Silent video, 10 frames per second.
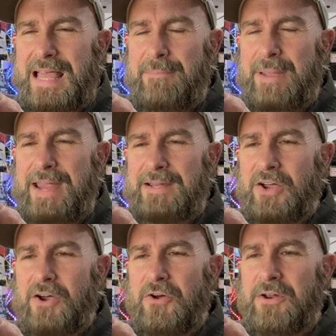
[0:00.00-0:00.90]
paint
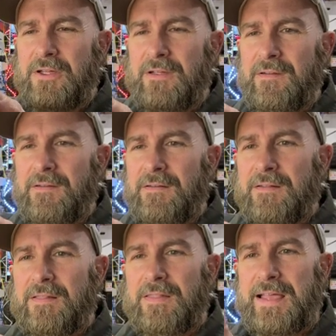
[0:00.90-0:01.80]
code,
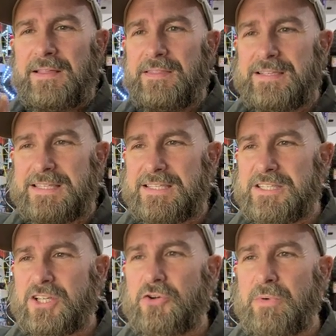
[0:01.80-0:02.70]
like, is this
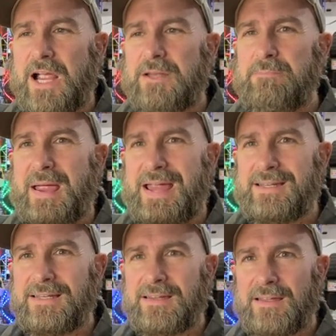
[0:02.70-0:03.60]
the correct
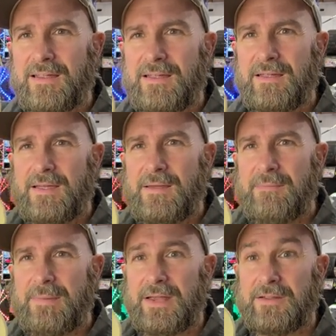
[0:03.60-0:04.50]
paint
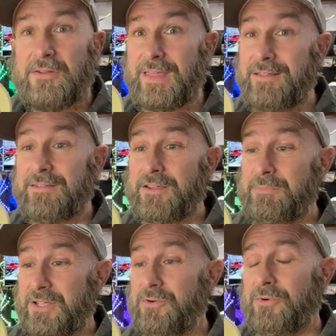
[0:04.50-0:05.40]
code? That could
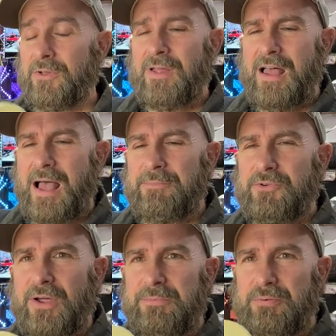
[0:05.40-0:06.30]
be cool. I'm
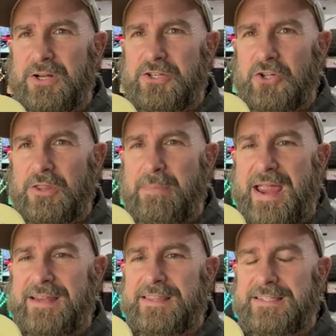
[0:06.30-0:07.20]
pretty sure the
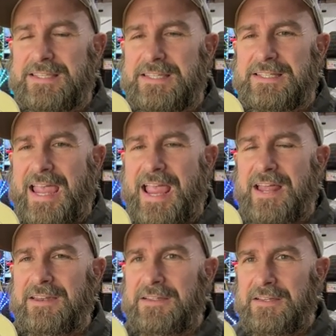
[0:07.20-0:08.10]
paint that's in this
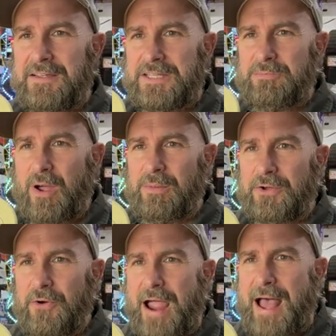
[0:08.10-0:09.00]
can is probably
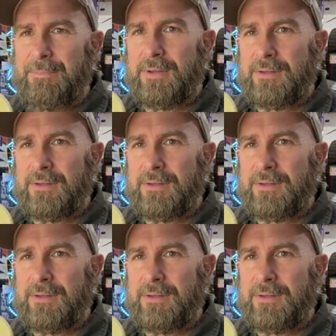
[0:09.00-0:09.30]
crap.